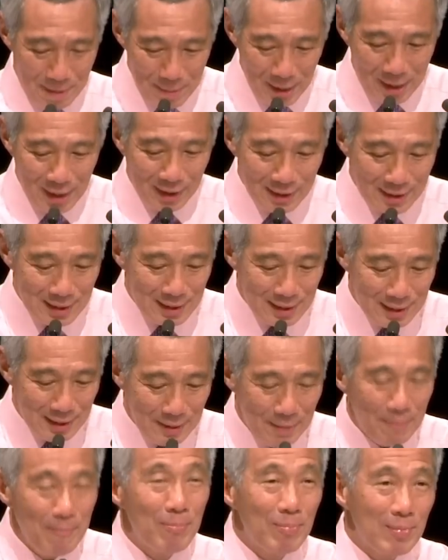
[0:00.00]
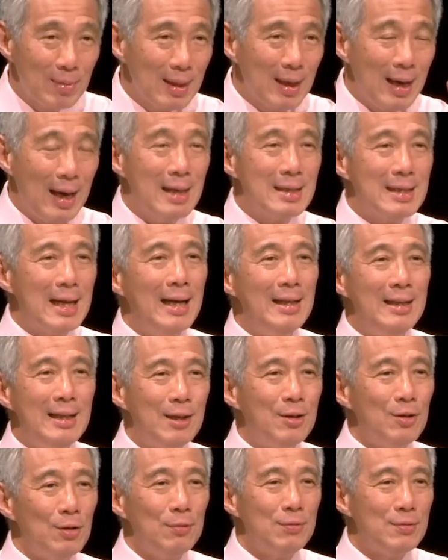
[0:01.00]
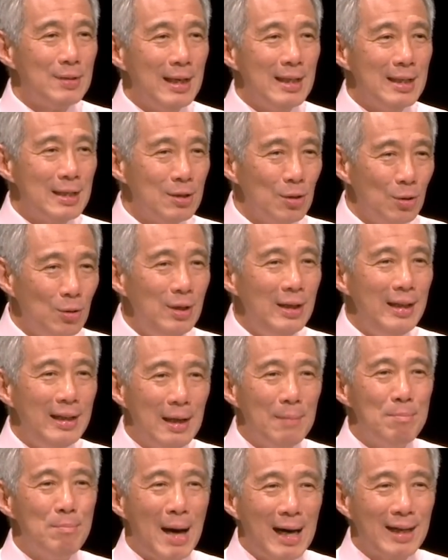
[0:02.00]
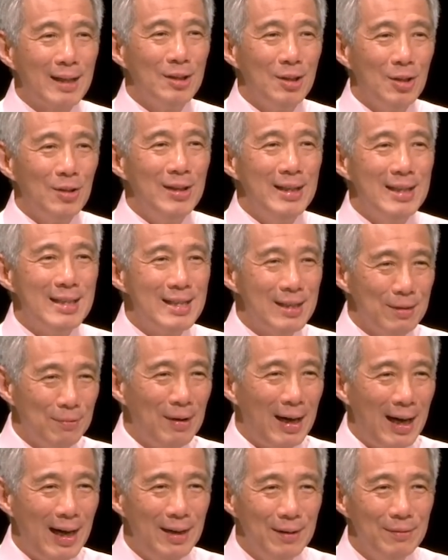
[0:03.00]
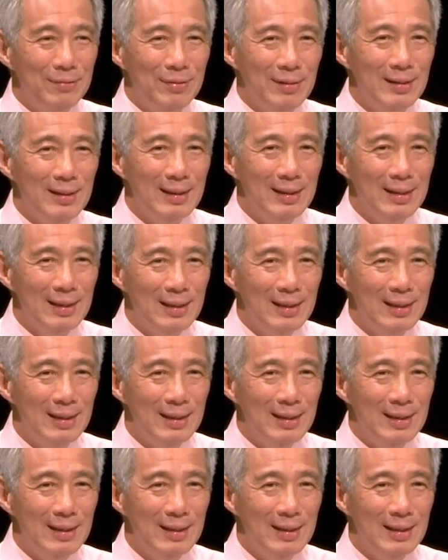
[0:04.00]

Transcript: because, as Andy Grove says, only the paranoid survive.